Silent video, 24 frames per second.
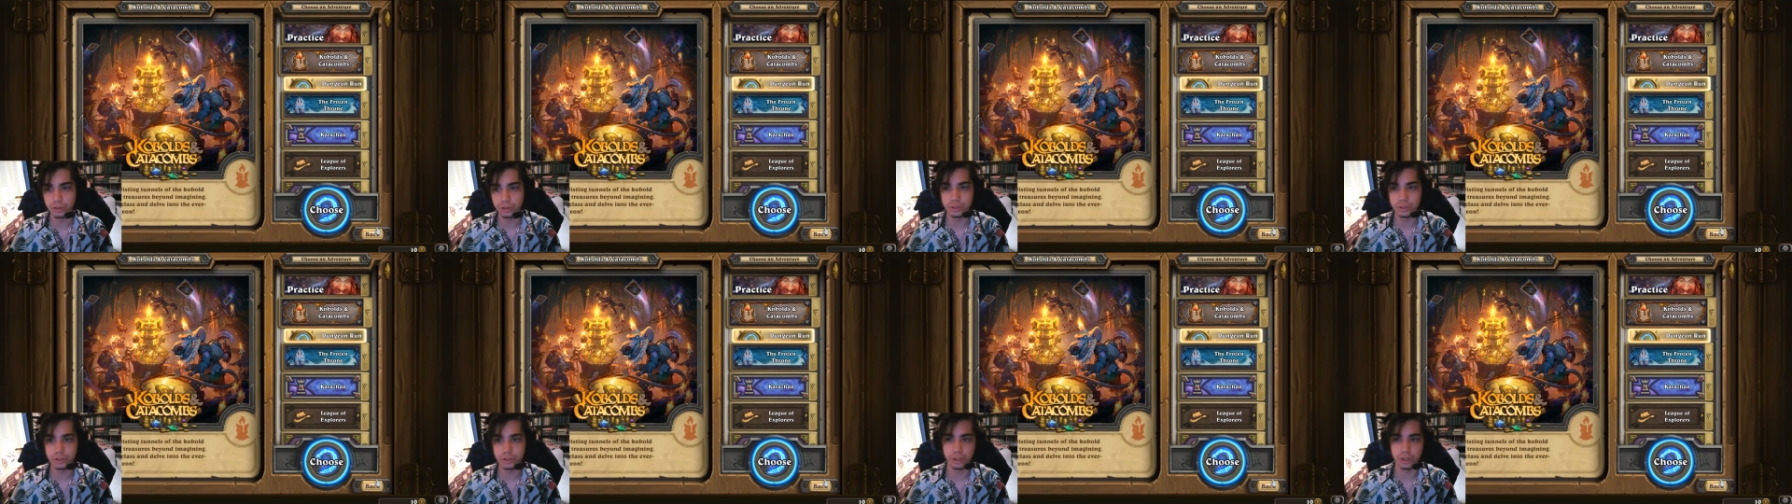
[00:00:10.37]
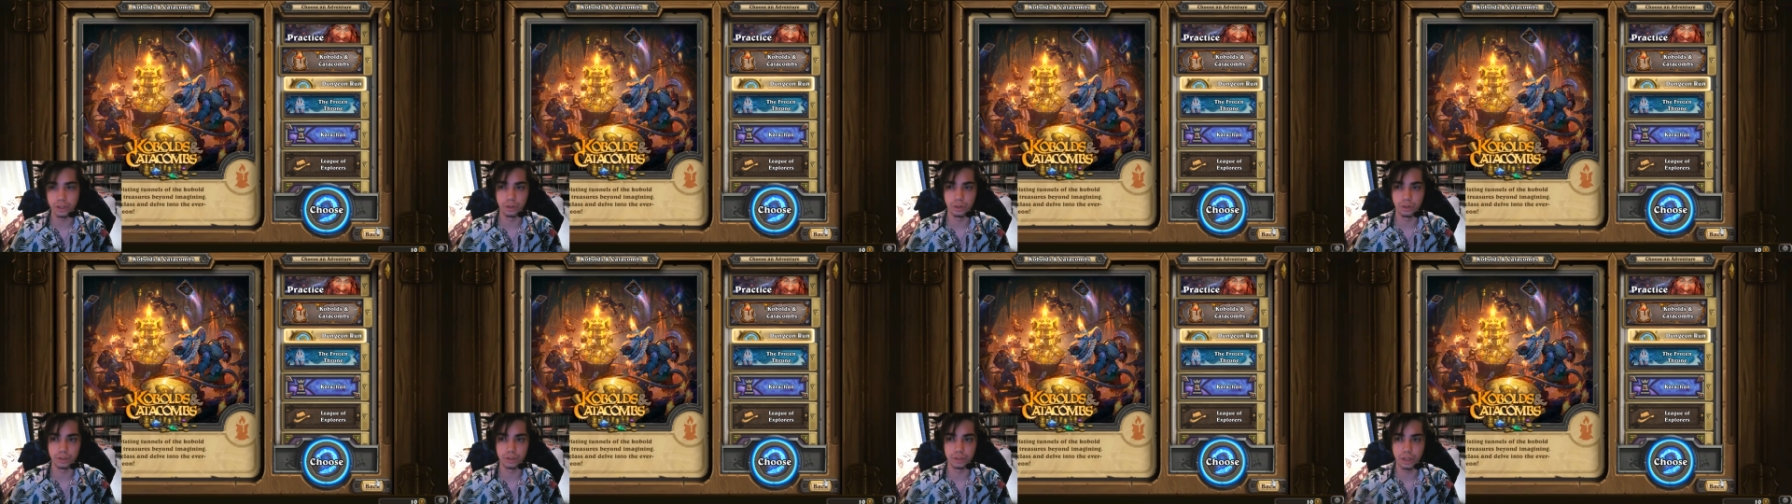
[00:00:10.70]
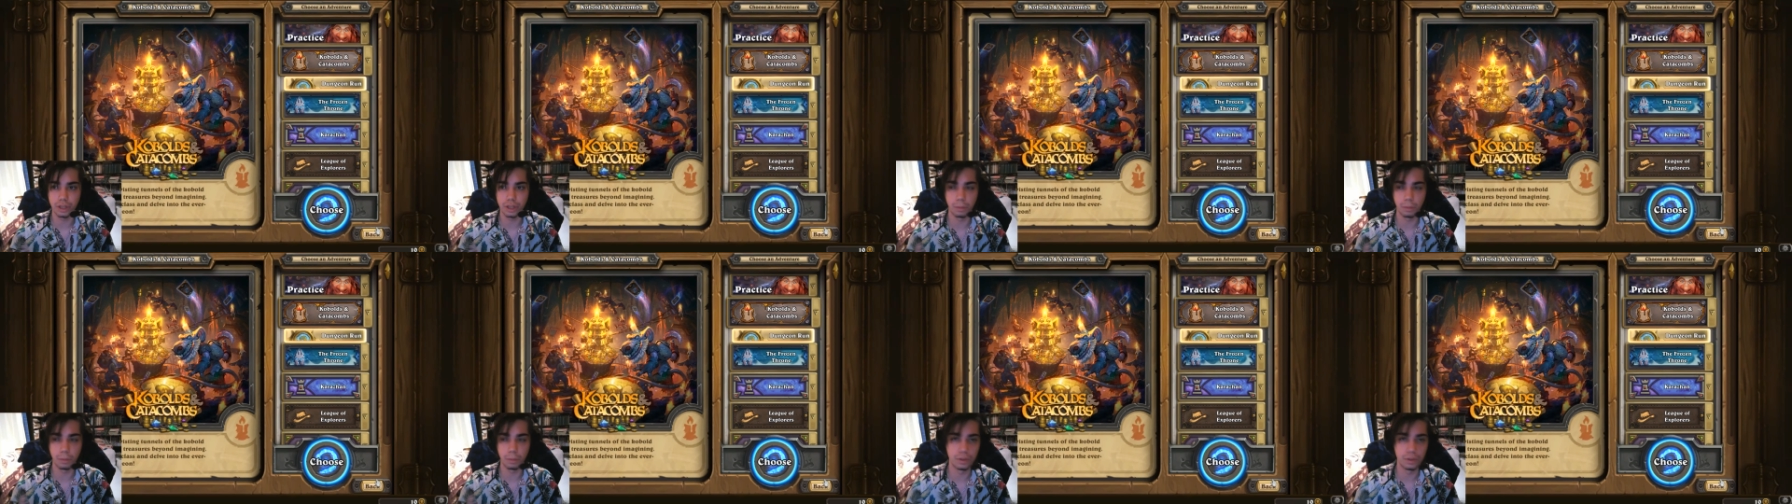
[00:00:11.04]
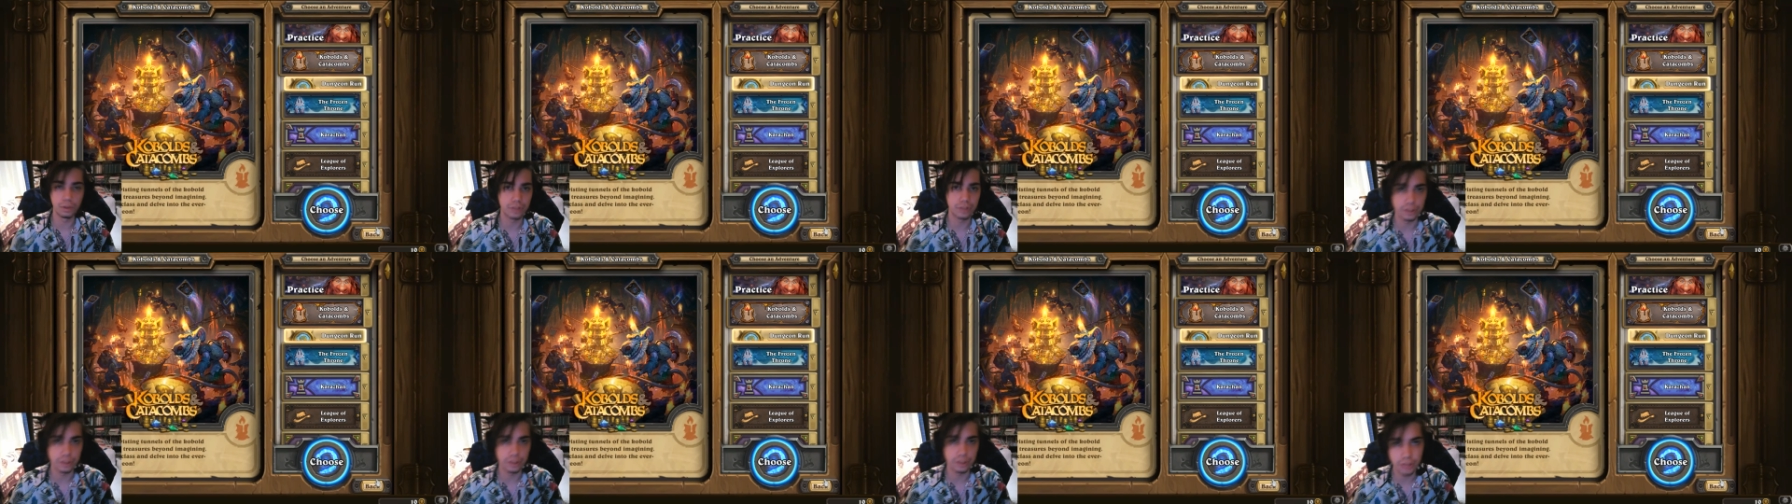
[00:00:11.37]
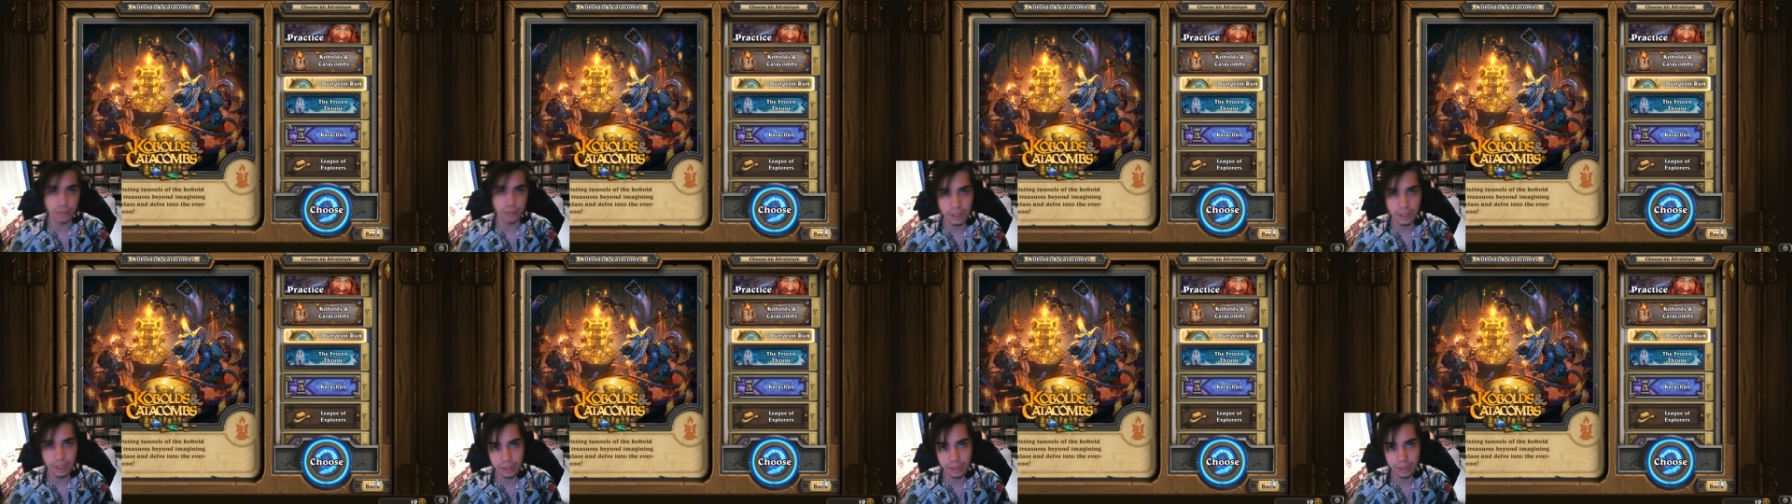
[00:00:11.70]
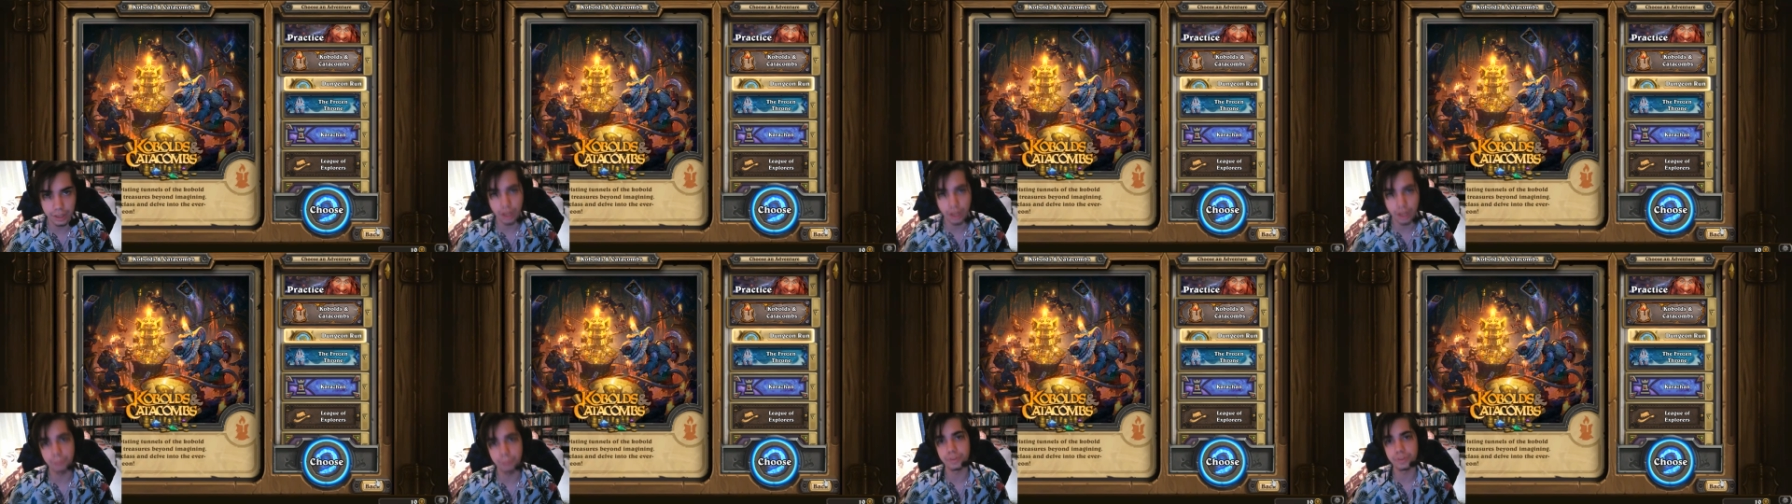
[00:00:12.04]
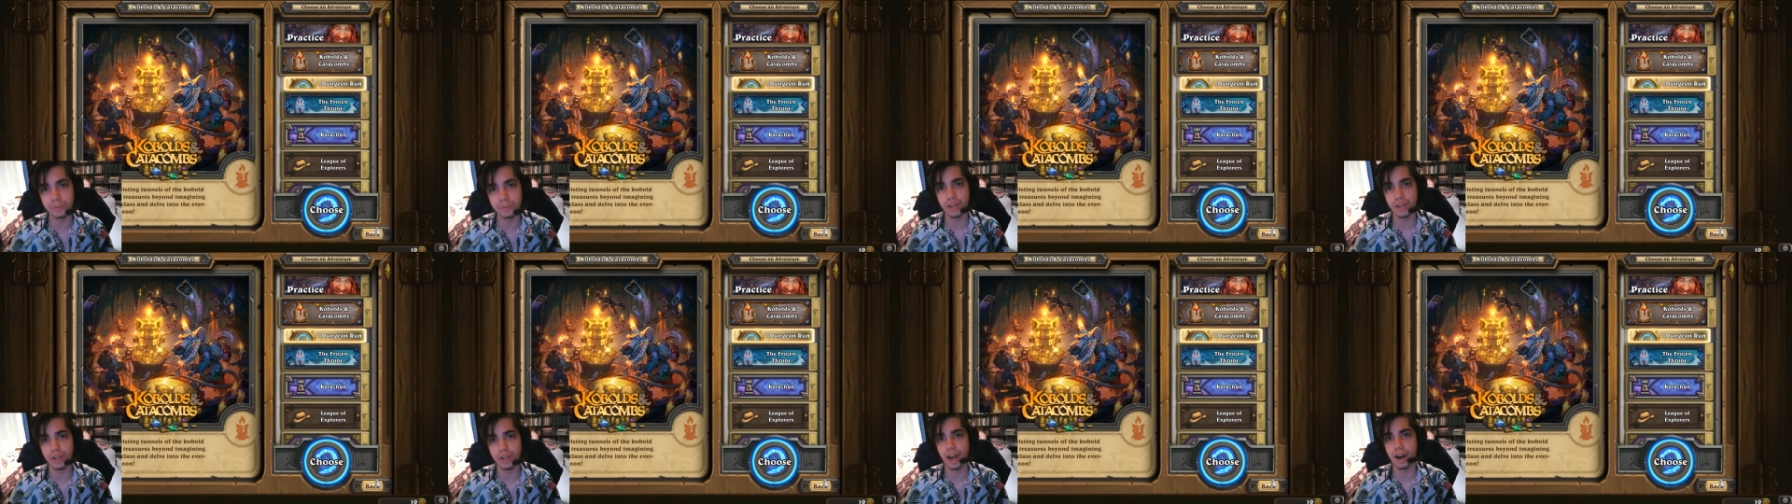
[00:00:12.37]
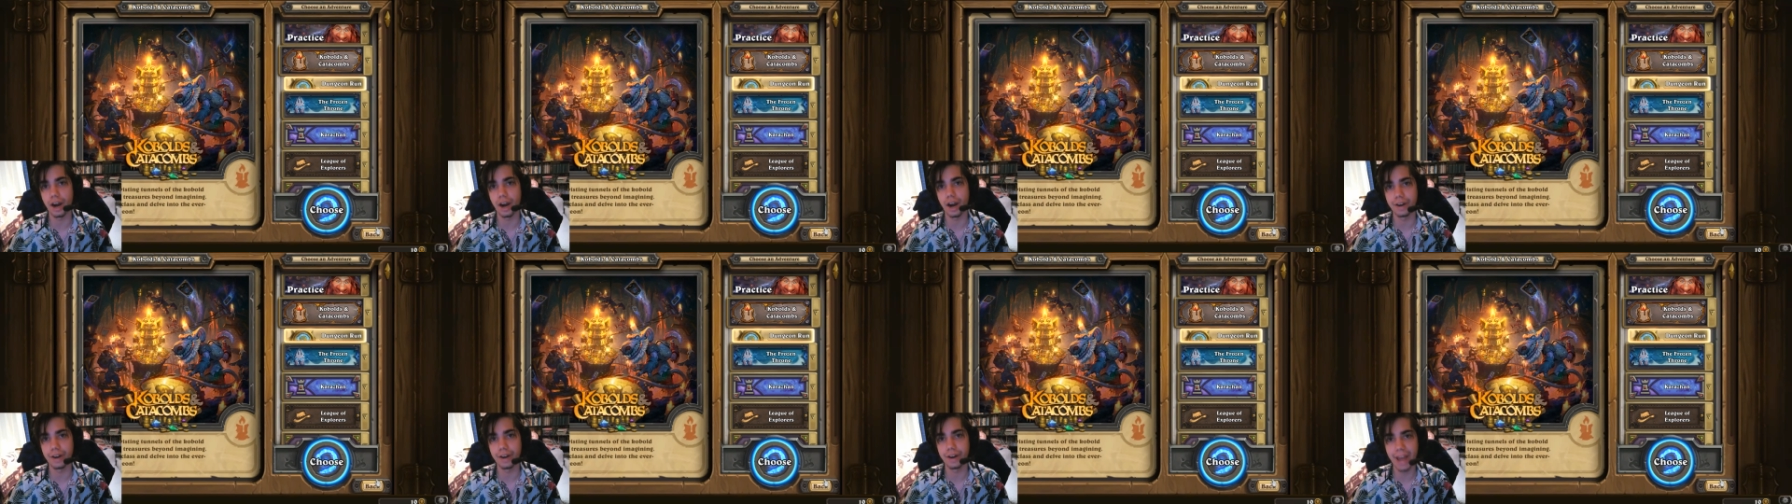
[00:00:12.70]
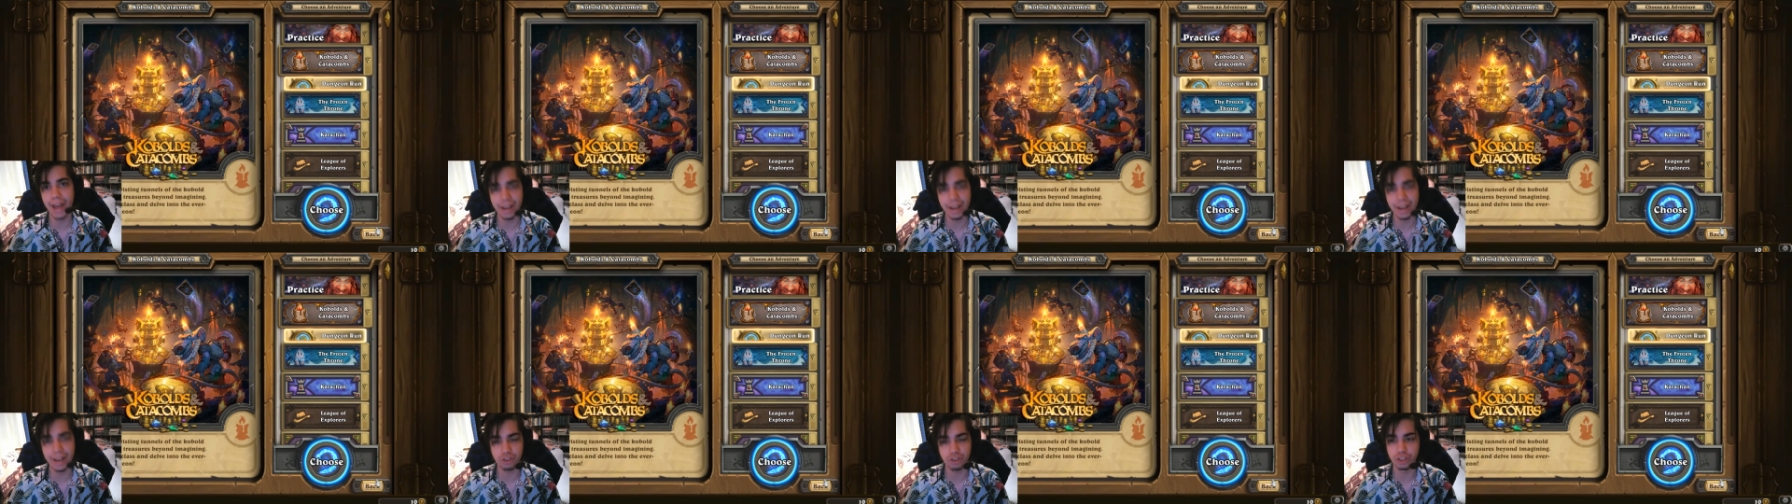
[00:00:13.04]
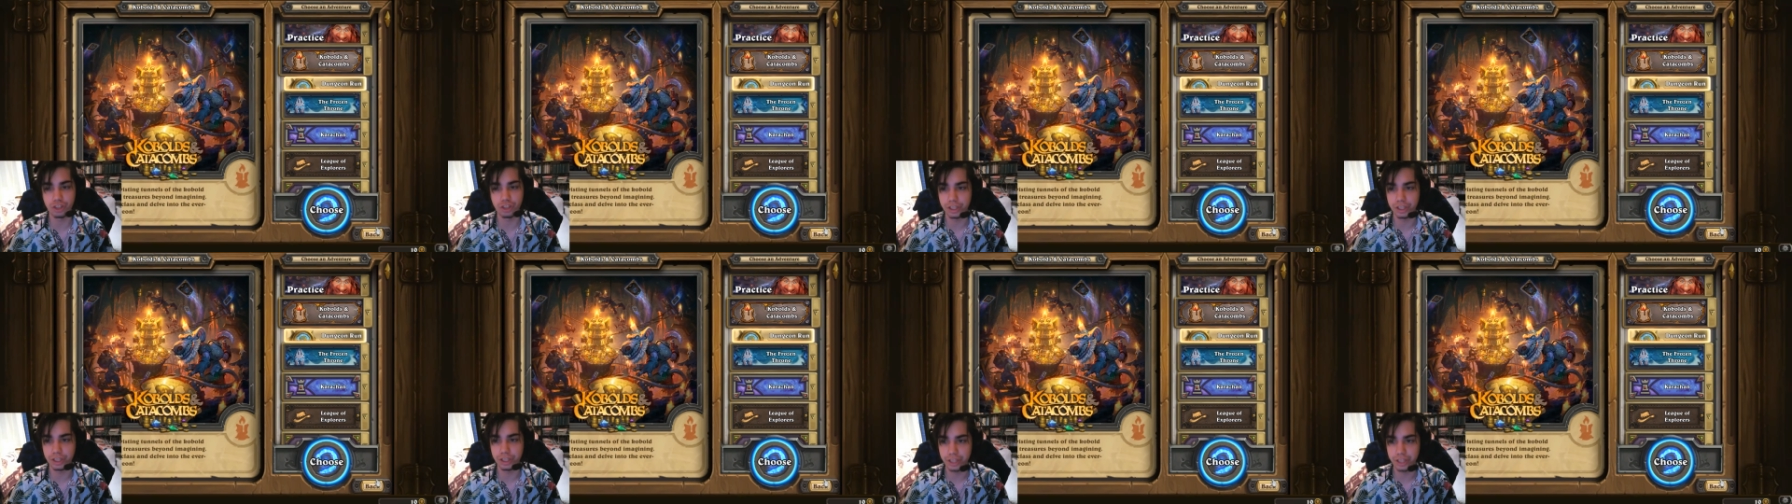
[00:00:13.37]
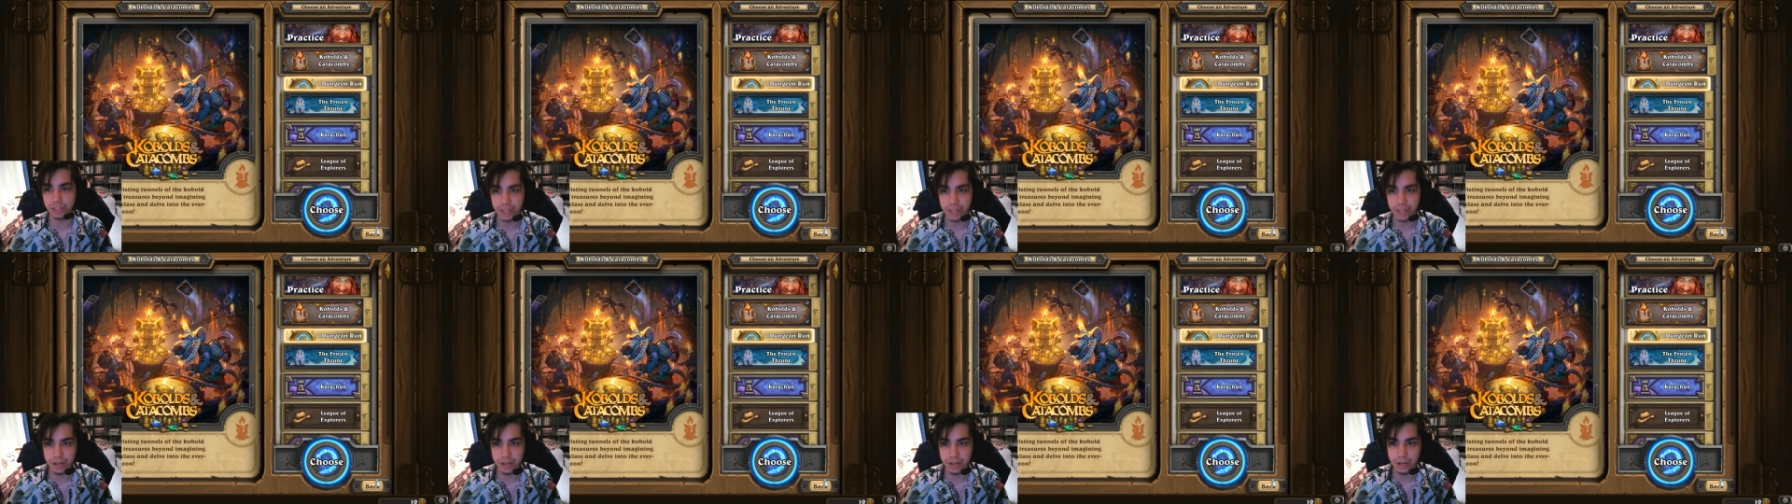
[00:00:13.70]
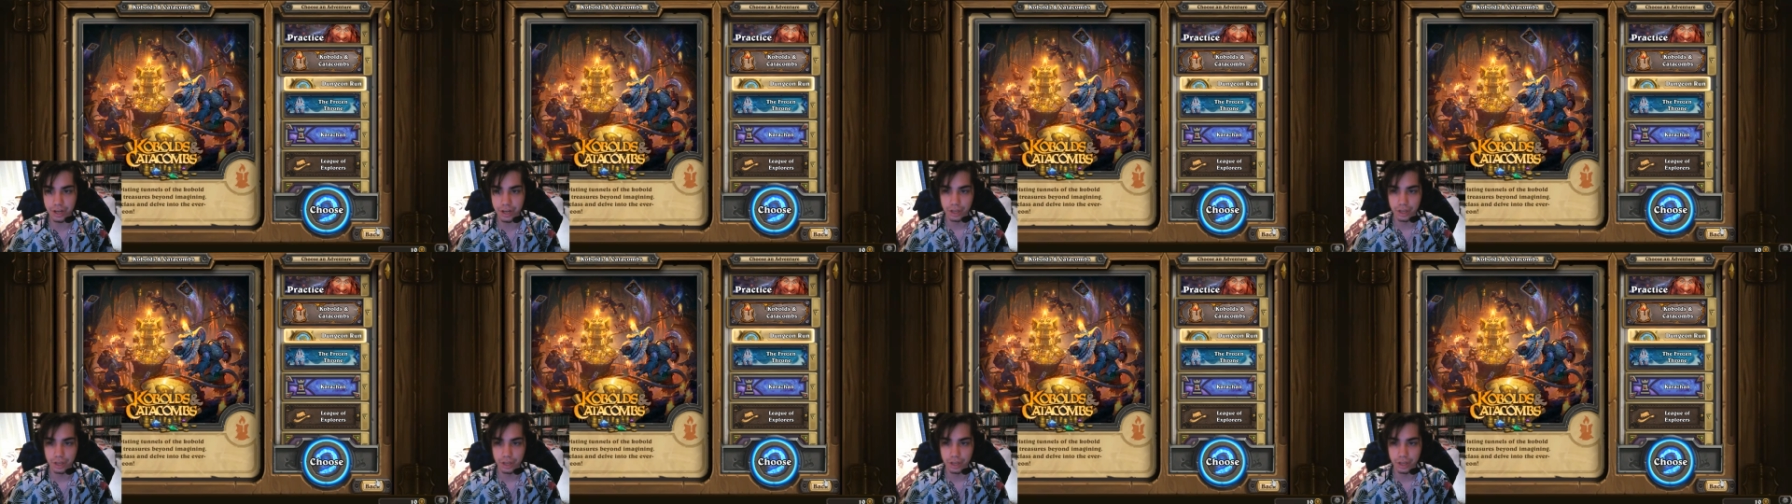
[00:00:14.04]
so the Kobolds and Catacombs are actually here,